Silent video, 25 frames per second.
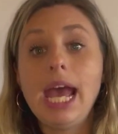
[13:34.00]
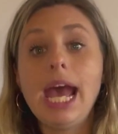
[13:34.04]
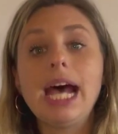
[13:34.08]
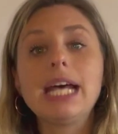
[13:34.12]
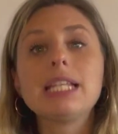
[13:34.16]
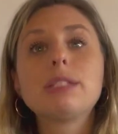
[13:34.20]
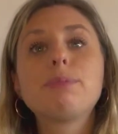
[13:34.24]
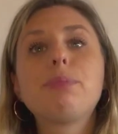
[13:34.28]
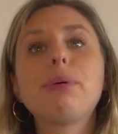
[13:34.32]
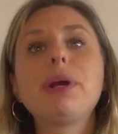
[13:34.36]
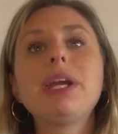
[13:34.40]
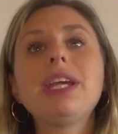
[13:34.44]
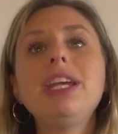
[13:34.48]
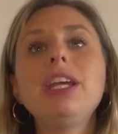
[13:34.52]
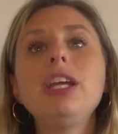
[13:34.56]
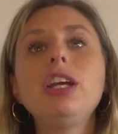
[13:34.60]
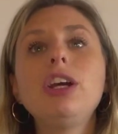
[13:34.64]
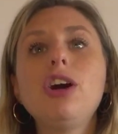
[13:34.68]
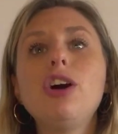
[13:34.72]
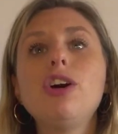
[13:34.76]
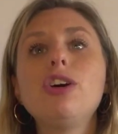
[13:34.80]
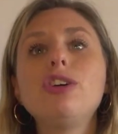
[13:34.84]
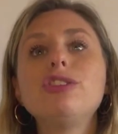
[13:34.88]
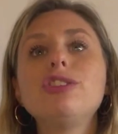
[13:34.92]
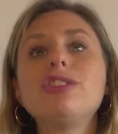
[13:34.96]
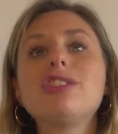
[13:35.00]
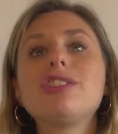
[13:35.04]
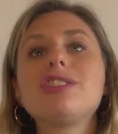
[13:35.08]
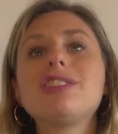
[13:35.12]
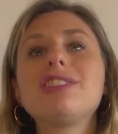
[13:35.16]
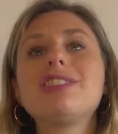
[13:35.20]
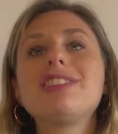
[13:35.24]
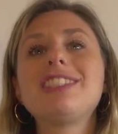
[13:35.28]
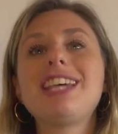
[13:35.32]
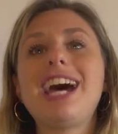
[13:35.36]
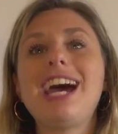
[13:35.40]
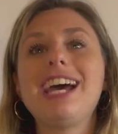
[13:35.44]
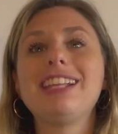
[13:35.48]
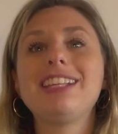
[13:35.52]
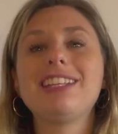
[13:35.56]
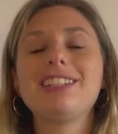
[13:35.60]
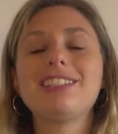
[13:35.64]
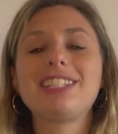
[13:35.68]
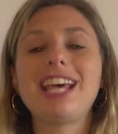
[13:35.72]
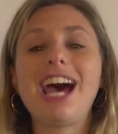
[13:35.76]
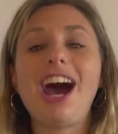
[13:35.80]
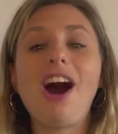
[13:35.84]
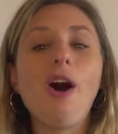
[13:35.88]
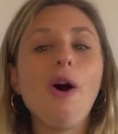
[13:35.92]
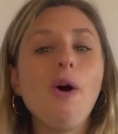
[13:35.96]
As Breaking Code
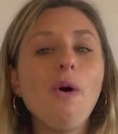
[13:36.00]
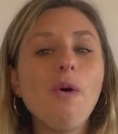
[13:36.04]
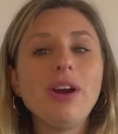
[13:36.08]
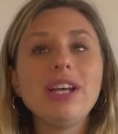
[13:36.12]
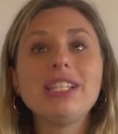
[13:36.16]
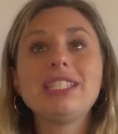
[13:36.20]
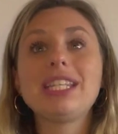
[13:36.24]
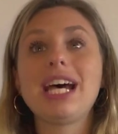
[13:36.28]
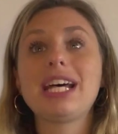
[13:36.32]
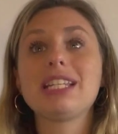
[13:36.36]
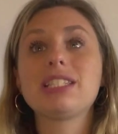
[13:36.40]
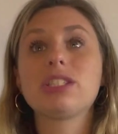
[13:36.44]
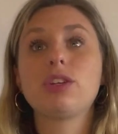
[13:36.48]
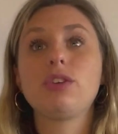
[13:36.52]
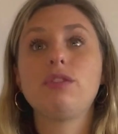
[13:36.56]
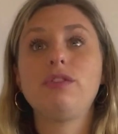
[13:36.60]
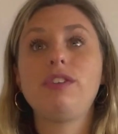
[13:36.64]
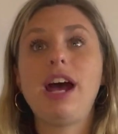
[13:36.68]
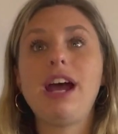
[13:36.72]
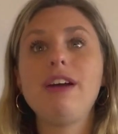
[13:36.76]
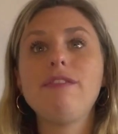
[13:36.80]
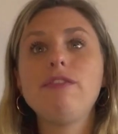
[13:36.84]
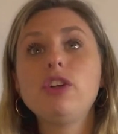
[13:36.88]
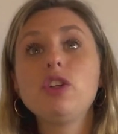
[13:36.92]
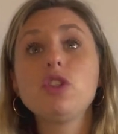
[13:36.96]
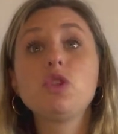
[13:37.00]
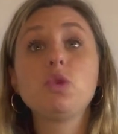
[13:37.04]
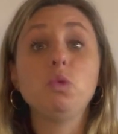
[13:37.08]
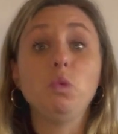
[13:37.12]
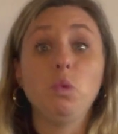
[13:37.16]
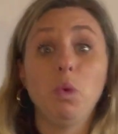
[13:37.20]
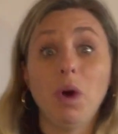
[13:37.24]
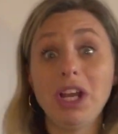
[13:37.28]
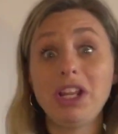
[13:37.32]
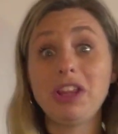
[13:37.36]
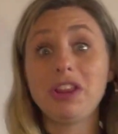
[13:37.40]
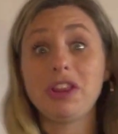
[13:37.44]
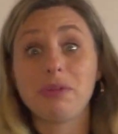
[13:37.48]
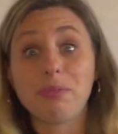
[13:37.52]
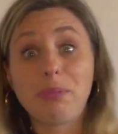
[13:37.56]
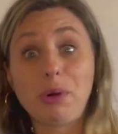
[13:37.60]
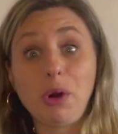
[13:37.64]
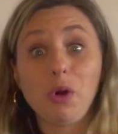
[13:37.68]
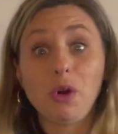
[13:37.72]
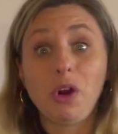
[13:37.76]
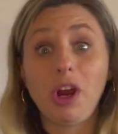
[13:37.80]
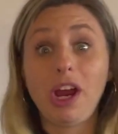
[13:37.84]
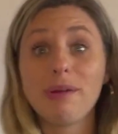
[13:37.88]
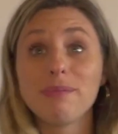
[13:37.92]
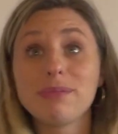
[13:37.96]
Silence always asks survivors, what did the
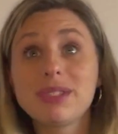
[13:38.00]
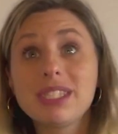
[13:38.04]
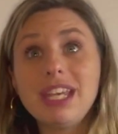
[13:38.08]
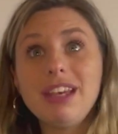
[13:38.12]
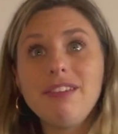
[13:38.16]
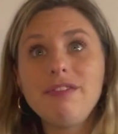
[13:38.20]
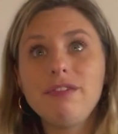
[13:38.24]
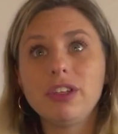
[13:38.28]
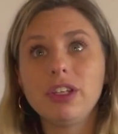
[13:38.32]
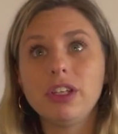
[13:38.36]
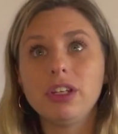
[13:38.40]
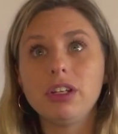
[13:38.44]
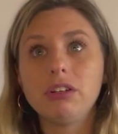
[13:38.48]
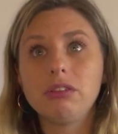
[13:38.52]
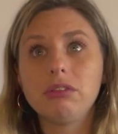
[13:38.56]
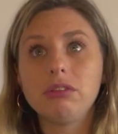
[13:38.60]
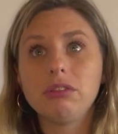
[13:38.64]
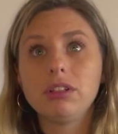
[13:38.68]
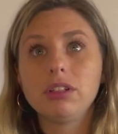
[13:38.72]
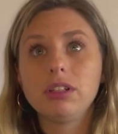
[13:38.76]
programs give you?